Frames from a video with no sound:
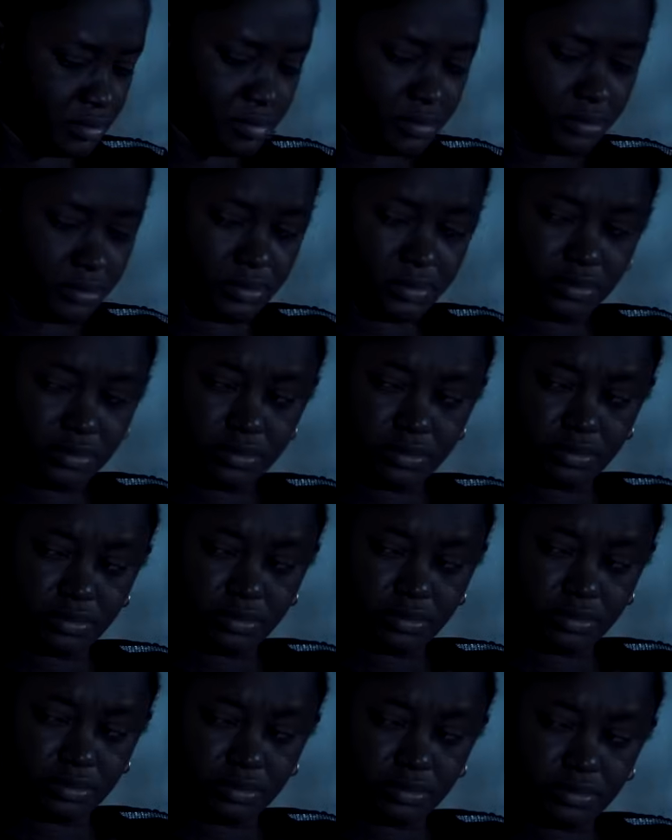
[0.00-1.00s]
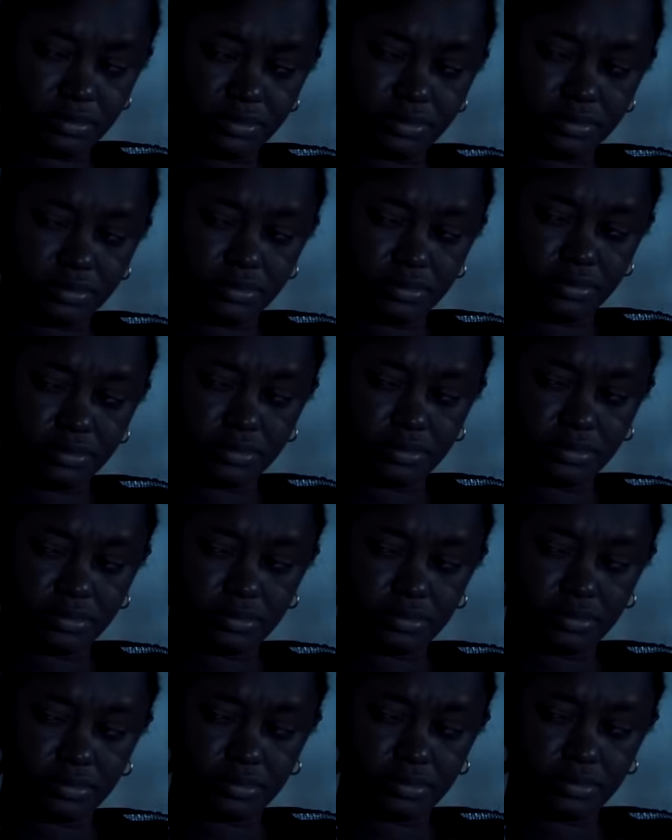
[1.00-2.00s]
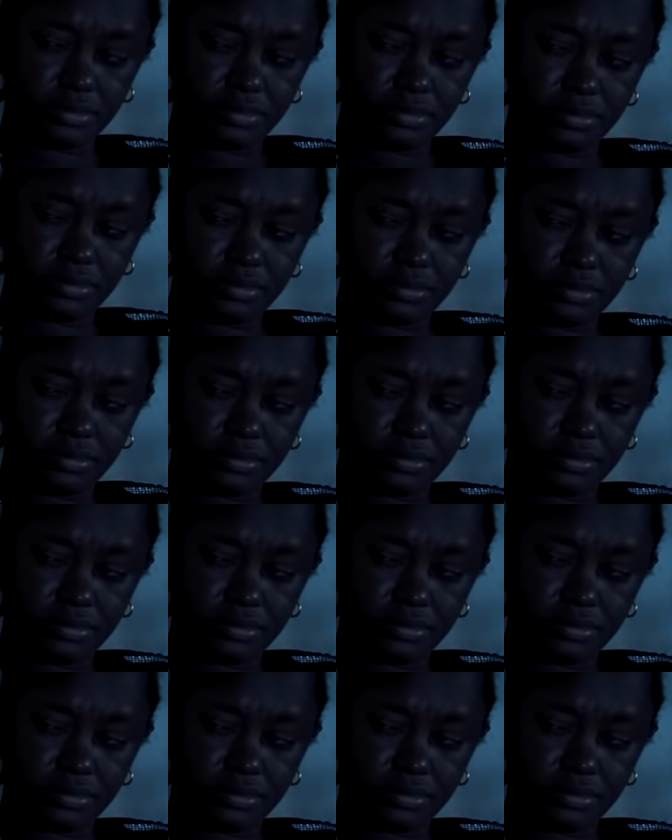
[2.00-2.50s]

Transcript: Adama, you did this to me. Eh?